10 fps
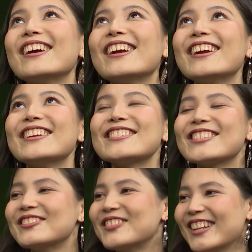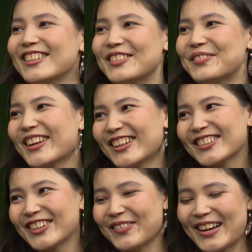It's a really difficult
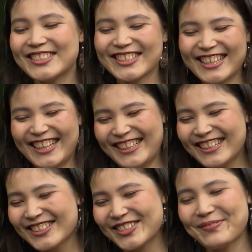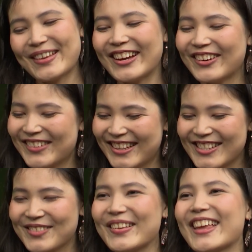question, to be
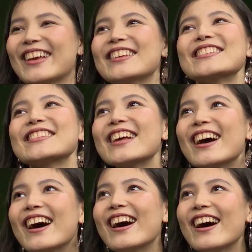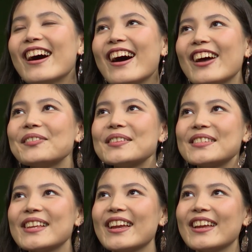honest, because I would
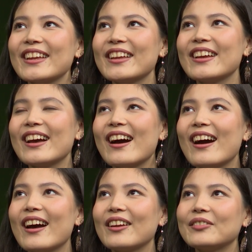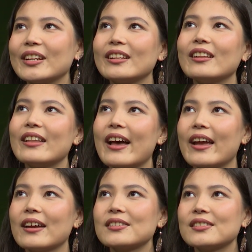say I really
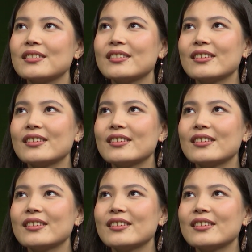liked